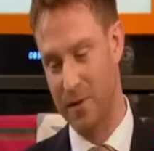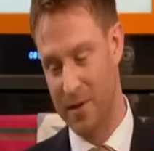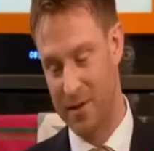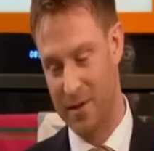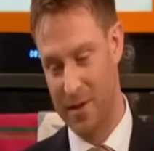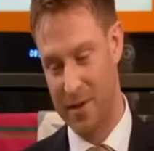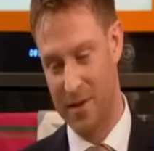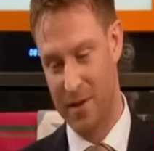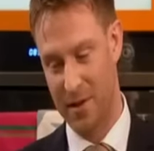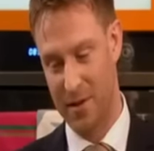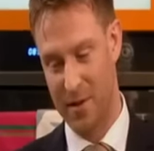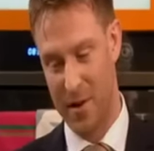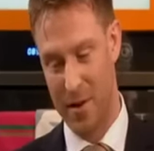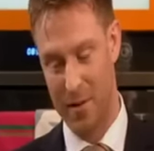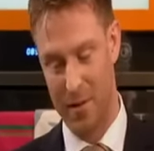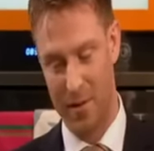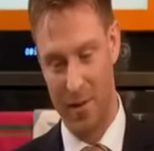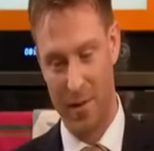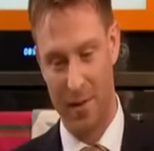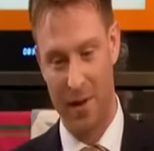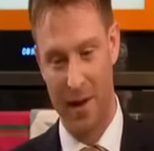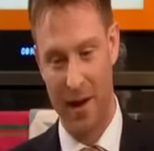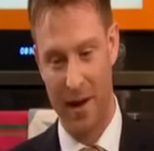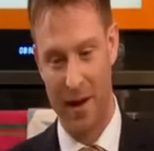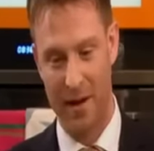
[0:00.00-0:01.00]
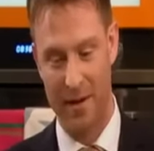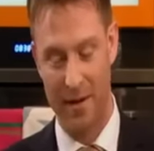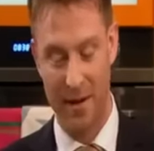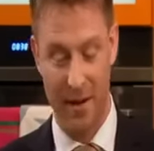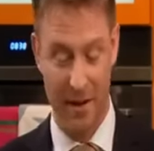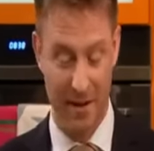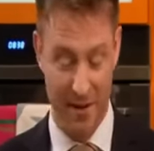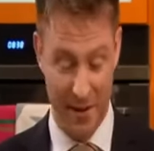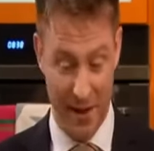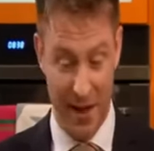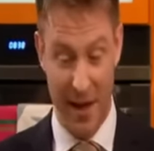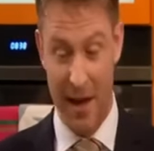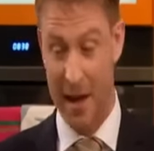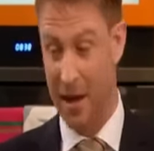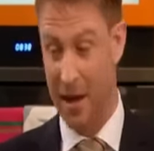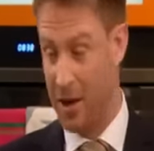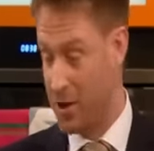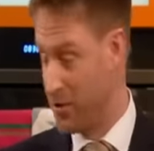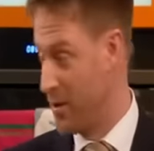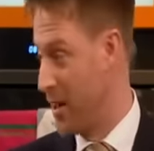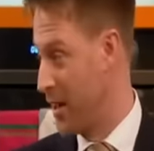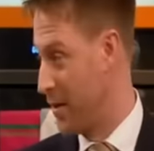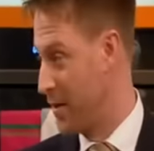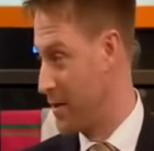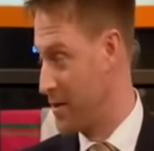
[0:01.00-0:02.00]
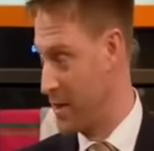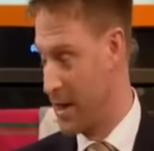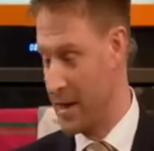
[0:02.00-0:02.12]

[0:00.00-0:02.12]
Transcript: of us disagree with and think you know, is clearly a drain on the